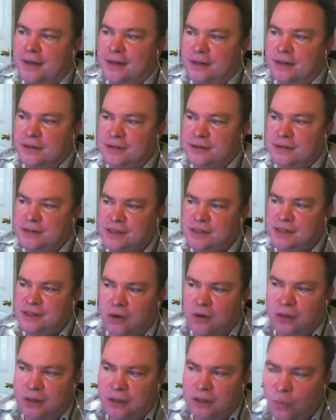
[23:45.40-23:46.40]

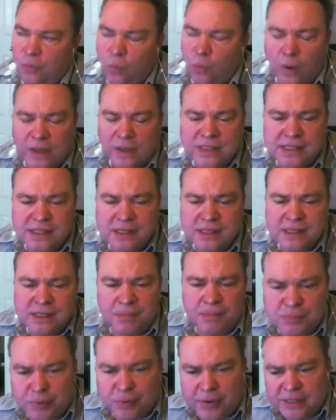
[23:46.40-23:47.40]
So, what's the
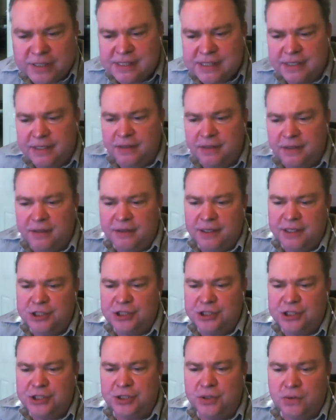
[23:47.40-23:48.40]
most pressing
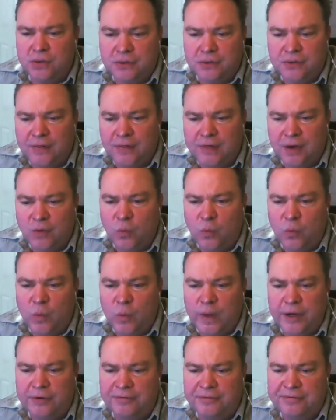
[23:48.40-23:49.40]
issue that
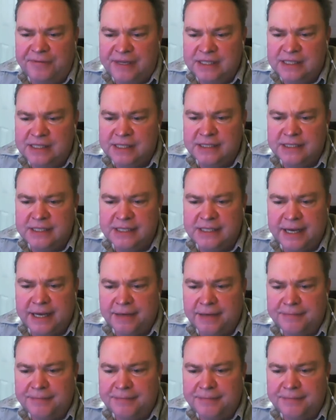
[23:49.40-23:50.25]
we are facing today?